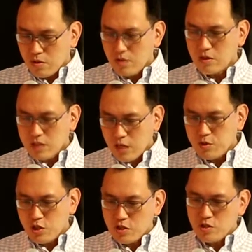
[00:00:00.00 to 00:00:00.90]
the
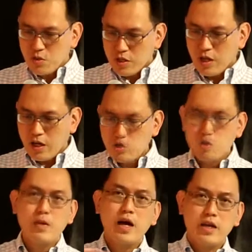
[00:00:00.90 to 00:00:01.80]
sculptures were done
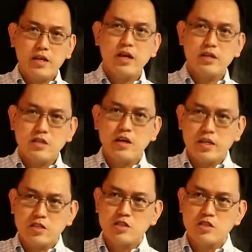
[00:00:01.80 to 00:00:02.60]
to mark it as